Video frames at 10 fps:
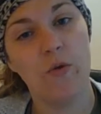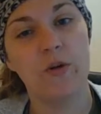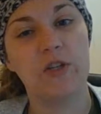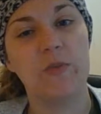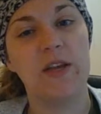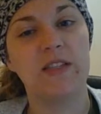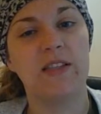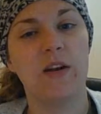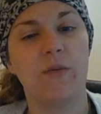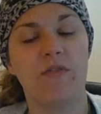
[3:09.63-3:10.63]
which means
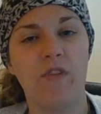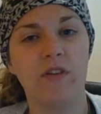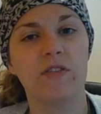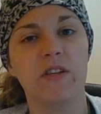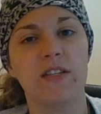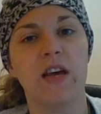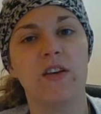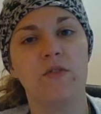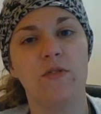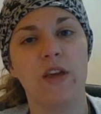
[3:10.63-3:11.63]
that it would falsely tell
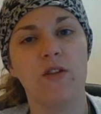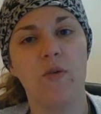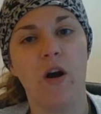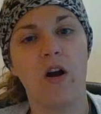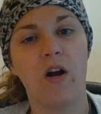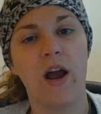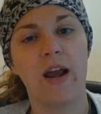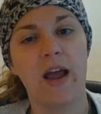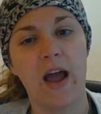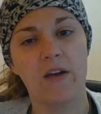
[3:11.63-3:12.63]
you that you are at
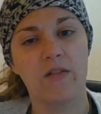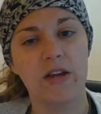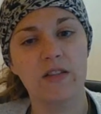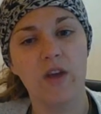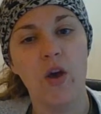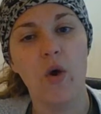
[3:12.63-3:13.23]
a high risk,